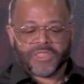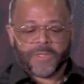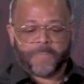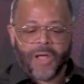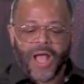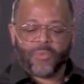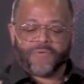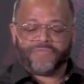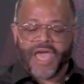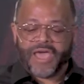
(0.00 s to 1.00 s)
But the problem
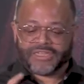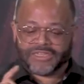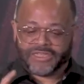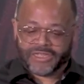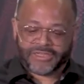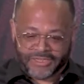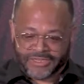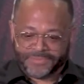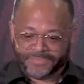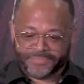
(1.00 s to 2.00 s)
with that is this,
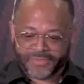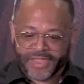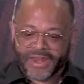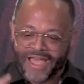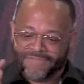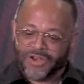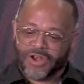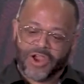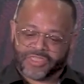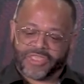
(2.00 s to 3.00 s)
and I've
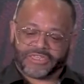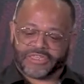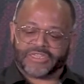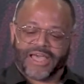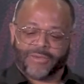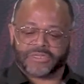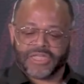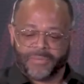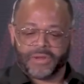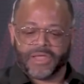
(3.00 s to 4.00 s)
learned this as I was
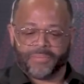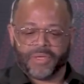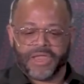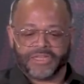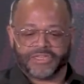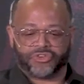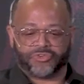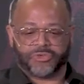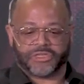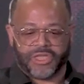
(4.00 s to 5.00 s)
coming up, and it's a
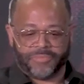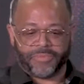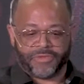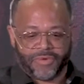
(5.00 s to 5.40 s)
true statement,